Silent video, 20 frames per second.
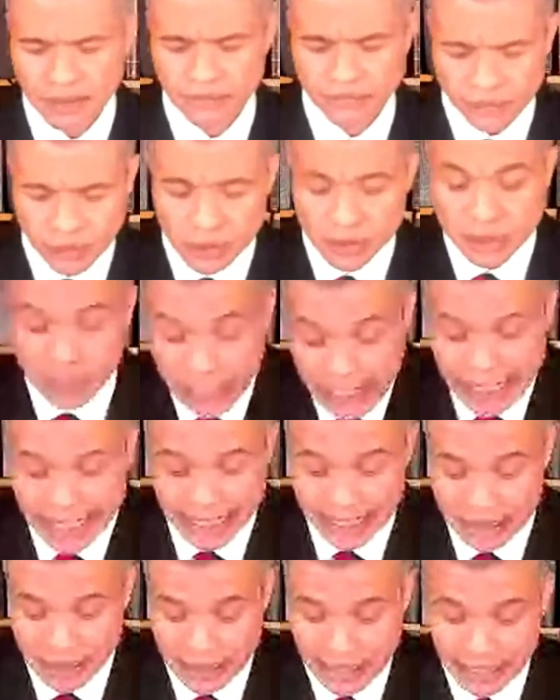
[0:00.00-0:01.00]
verse
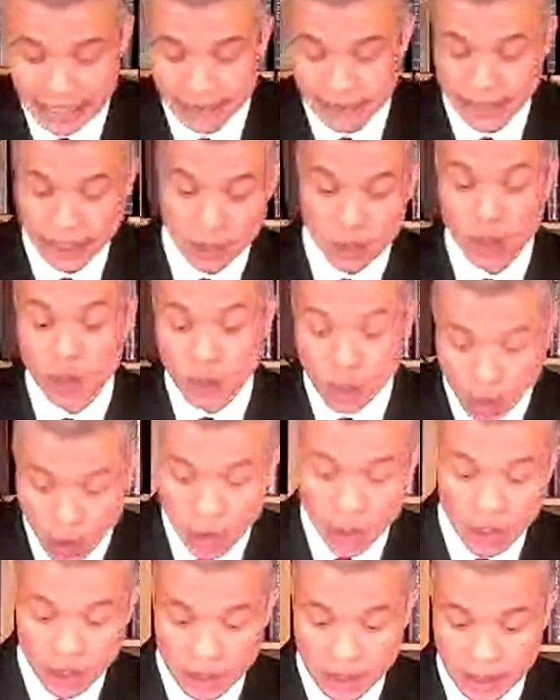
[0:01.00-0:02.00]
8, and then
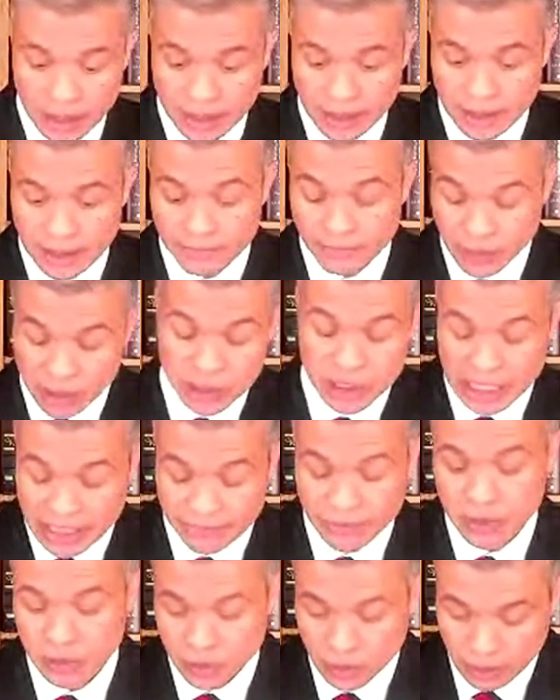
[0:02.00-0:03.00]
God, verse
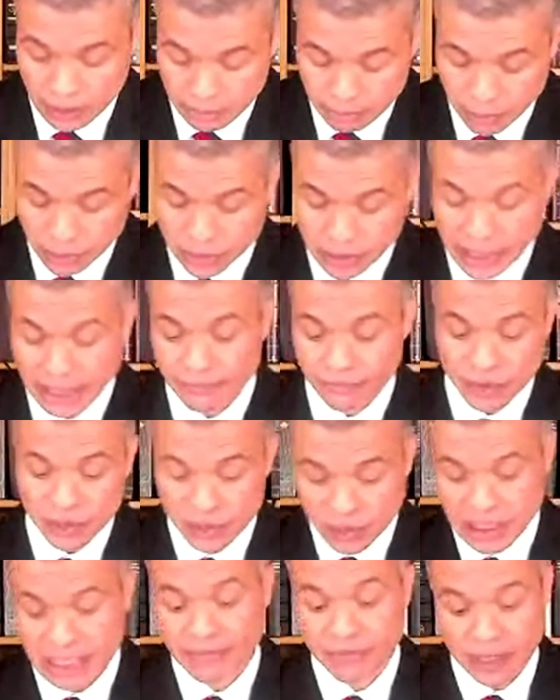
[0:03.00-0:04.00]
7, sorry, protect,
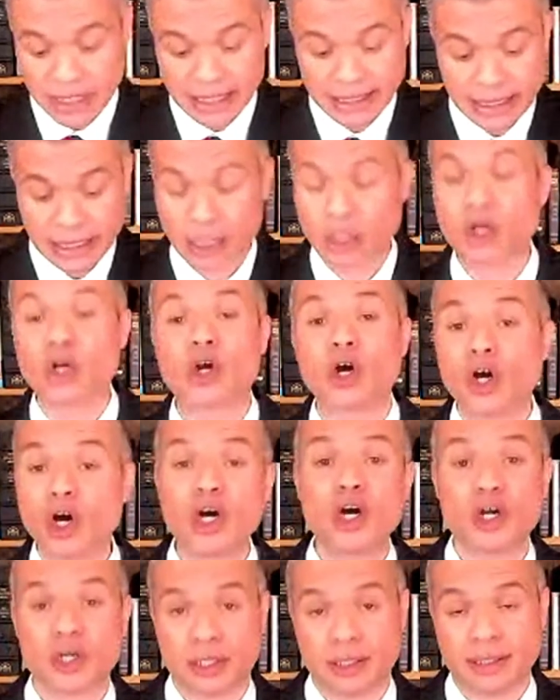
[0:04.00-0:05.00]
verse 7, and then
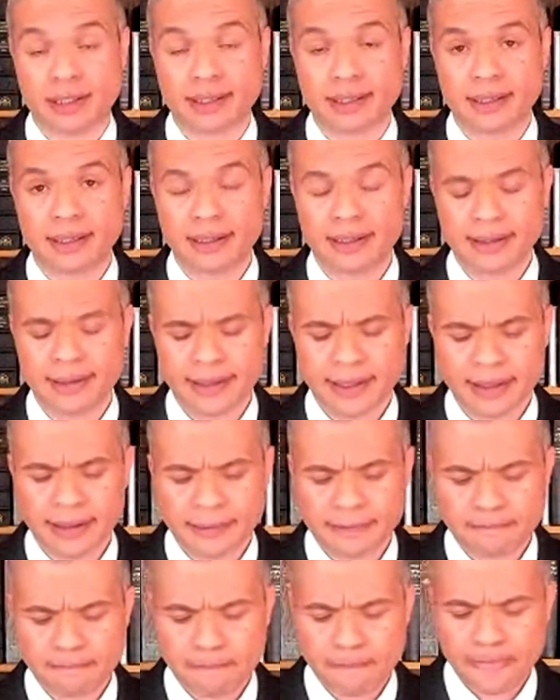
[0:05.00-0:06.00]
God,
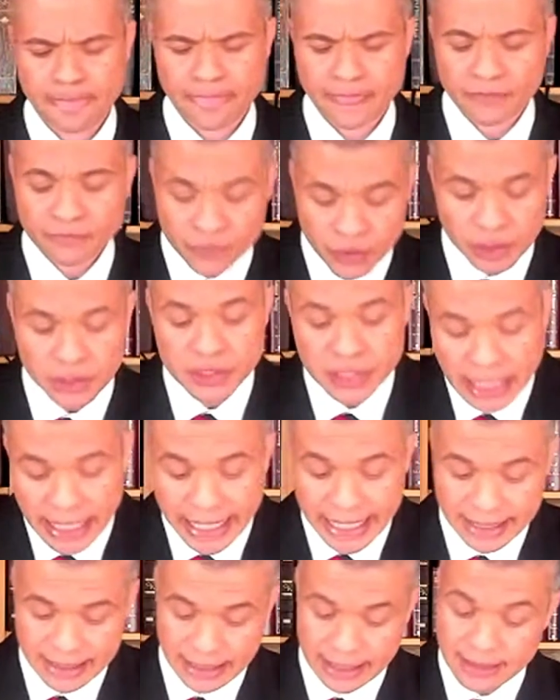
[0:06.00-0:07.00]
verse
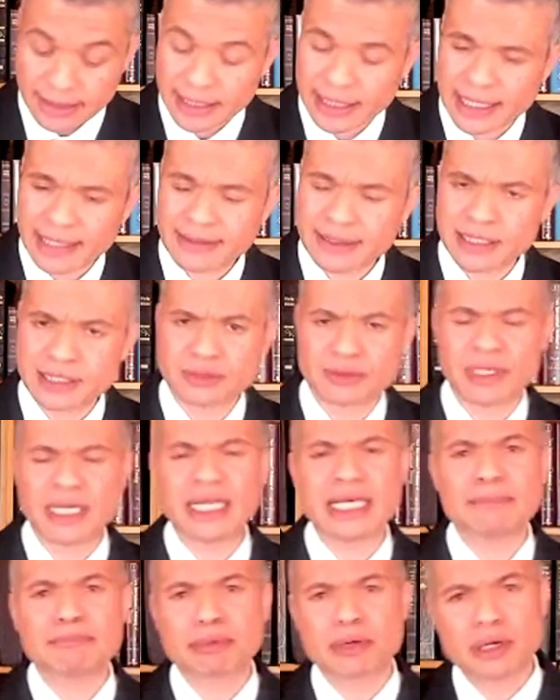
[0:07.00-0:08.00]
8. And there's
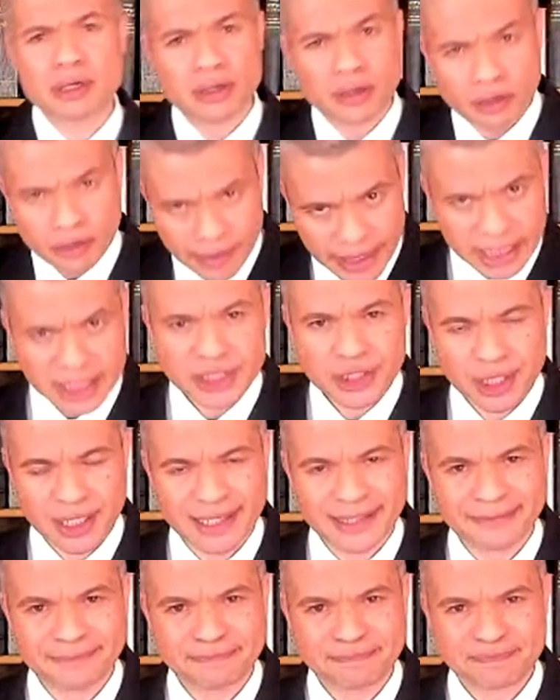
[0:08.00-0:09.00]
really a
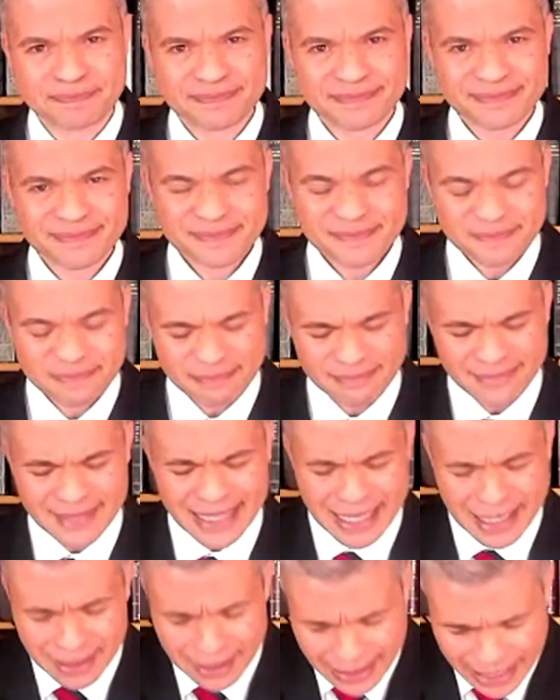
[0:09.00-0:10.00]
progression,
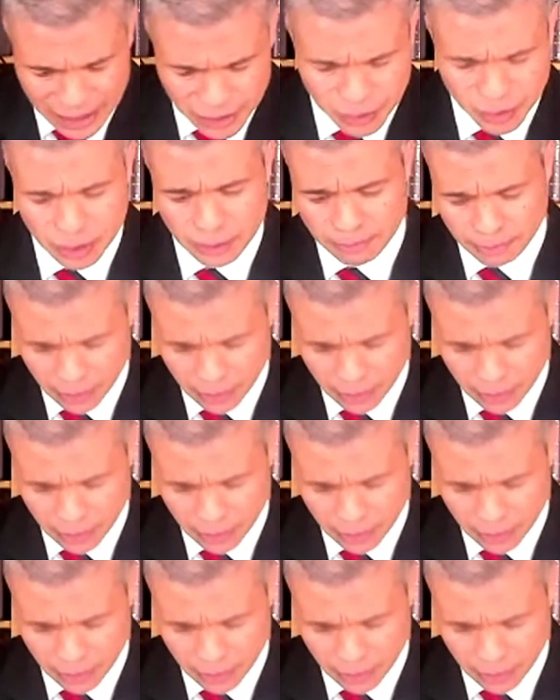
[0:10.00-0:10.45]
a natural